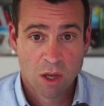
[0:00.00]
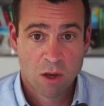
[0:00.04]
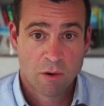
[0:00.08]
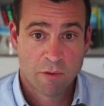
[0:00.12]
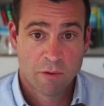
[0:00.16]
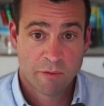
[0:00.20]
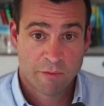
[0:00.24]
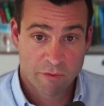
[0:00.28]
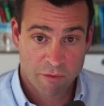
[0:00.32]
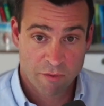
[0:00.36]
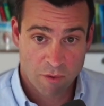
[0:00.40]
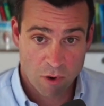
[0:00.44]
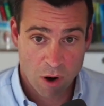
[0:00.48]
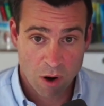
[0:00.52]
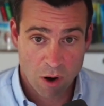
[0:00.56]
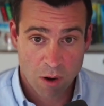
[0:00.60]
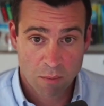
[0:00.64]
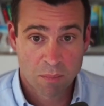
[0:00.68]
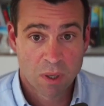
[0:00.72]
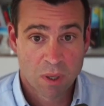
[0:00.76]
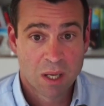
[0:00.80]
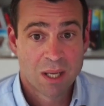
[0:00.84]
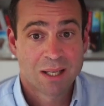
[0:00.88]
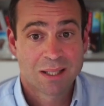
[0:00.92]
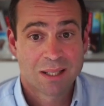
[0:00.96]

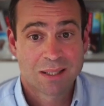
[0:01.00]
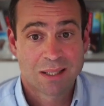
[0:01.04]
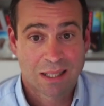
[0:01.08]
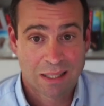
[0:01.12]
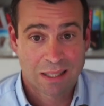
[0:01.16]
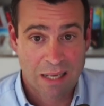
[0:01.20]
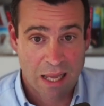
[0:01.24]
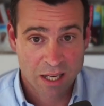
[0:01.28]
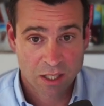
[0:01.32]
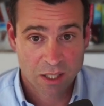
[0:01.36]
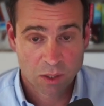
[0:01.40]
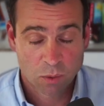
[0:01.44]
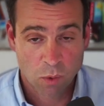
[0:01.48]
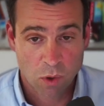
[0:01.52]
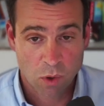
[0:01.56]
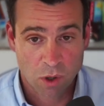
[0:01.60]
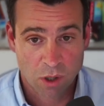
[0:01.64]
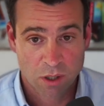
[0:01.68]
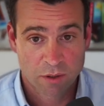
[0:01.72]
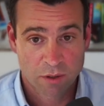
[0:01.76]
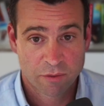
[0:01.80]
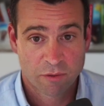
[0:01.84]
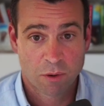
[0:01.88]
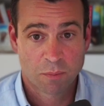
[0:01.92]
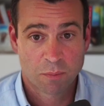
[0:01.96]
from the client
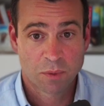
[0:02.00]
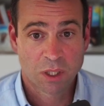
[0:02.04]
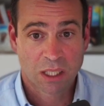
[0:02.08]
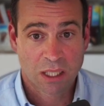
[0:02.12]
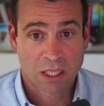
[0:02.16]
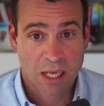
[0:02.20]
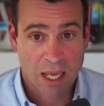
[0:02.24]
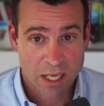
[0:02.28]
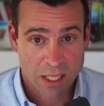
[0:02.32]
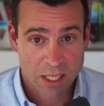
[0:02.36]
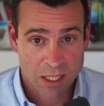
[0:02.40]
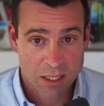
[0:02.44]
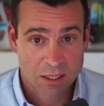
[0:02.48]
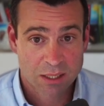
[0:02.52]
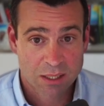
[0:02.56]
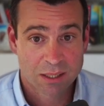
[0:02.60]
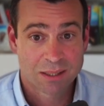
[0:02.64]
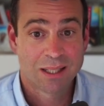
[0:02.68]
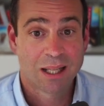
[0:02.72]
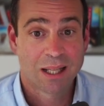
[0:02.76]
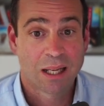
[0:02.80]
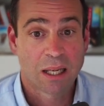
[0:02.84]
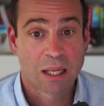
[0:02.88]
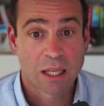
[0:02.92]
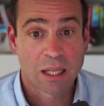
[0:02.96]
work, from the client
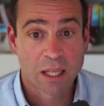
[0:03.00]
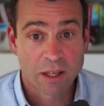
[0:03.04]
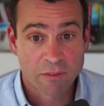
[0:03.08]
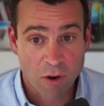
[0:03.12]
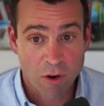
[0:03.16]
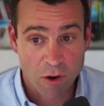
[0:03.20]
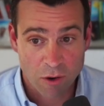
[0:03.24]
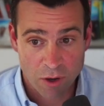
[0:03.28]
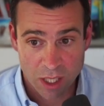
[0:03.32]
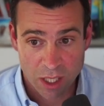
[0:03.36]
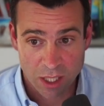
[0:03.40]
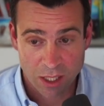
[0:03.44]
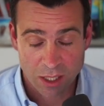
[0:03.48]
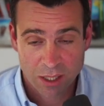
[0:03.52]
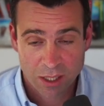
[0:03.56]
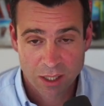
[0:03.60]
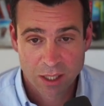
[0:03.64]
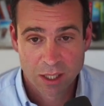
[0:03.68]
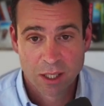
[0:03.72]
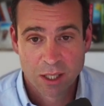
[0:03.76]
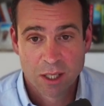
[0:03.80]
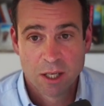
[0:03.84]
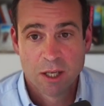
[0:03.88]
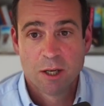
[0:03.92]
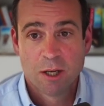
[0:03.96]
delivery.
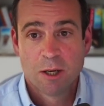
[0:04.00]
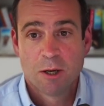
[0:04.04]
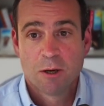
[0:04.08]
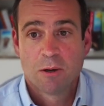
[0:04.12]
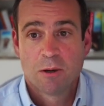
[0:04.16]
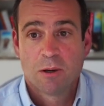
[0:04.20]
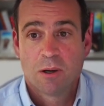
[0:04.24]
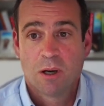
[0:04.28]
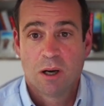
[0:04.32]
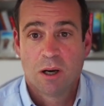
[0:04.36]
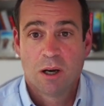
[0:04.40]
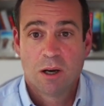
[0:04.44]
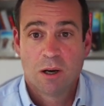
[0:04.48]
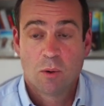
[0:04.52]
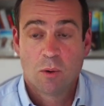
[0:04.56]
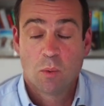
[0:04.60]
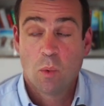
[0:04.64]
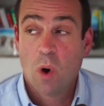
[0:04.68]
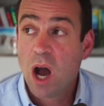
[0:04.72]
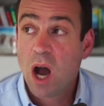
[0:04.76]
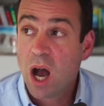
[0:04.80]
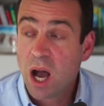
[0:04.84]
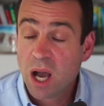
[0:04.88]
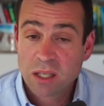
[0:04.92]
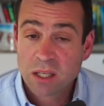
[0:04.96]

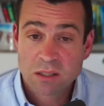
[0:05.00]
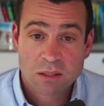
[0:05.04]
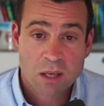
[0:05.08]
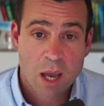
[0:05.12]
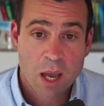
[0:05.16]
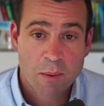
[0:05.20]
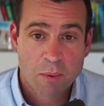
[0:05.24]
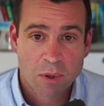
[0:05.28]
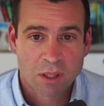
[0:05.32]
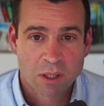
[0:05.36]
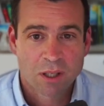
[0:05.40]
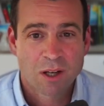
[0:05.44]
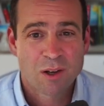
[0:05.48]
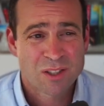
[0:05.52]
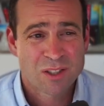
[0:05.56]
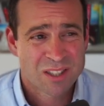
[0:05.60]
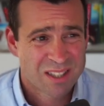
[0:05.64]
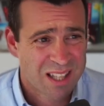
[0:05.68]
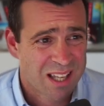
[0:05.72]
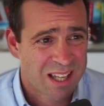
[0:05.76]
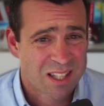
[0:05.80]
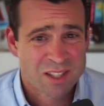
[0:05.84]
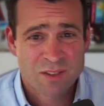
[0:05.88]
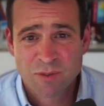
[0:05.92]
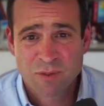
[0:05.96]
Why, Simon? Because
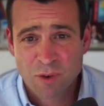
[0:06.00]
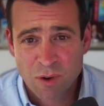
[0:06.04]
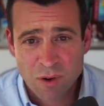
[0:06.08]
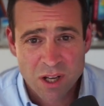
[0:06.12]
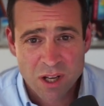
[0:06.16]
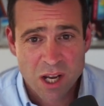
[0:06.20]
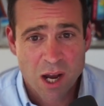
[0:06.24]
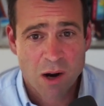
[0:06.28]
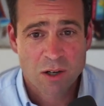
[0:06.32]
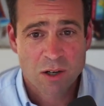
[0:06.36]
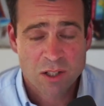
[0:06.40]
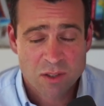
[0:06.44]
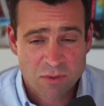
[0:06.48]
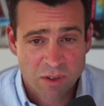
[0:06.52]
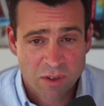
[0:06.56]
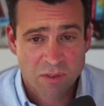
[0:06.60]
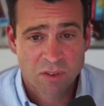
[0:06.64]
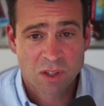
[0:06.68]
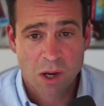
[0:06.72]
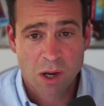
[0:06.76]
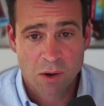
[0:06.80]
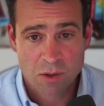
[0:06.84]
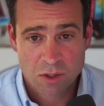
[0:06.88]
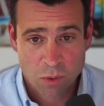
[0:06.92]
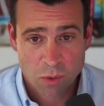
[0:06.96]
that's 40 hours,
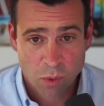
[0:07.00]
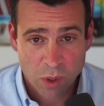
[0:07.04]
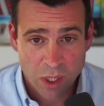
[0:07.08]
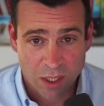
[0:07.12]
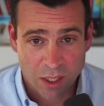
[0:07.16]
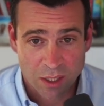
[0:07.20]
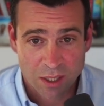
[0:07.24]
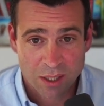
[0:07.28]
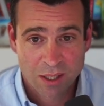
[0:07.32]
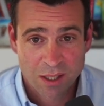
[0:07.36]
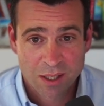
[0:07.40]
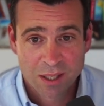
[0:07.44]
50 hours a week.